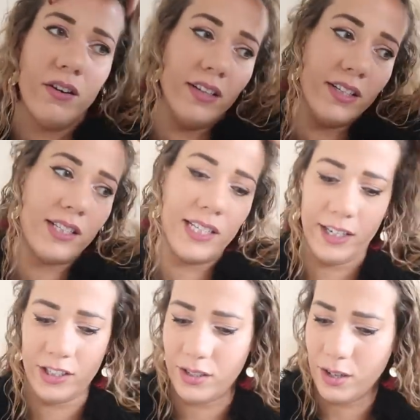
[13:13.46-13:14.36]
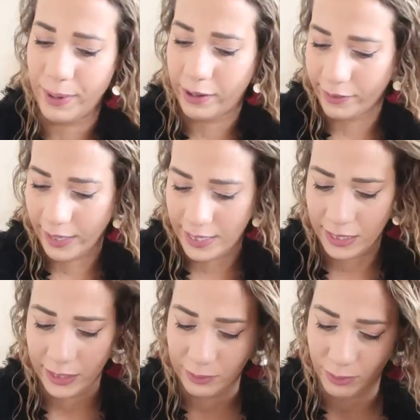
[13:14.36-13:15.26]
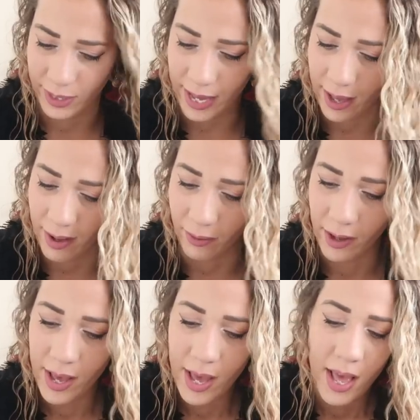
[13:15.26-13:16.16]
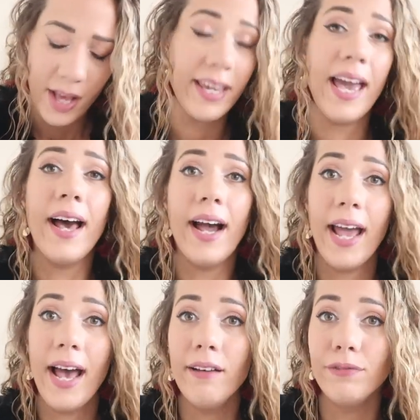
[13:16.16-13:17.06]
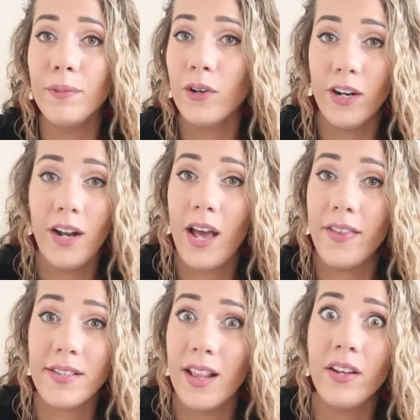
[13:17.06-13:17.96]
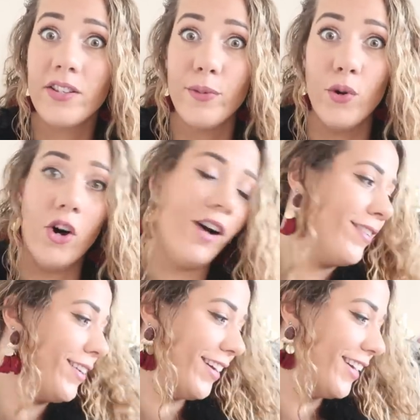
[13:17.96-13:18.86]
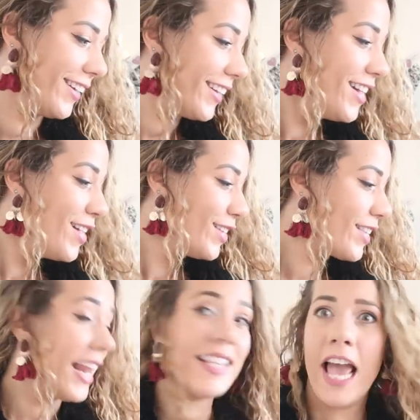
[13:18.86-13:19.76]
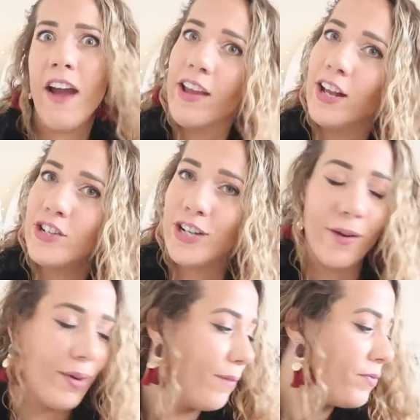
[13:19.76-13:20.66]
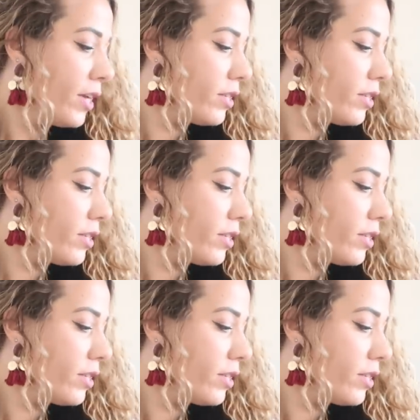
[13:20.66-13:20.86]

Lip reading: oh God, is she like, she's gone a bit crazy. Like, what the hell? Yeah, I have. I'm not gonna lie, there's loads more. So let's carry on, shall we?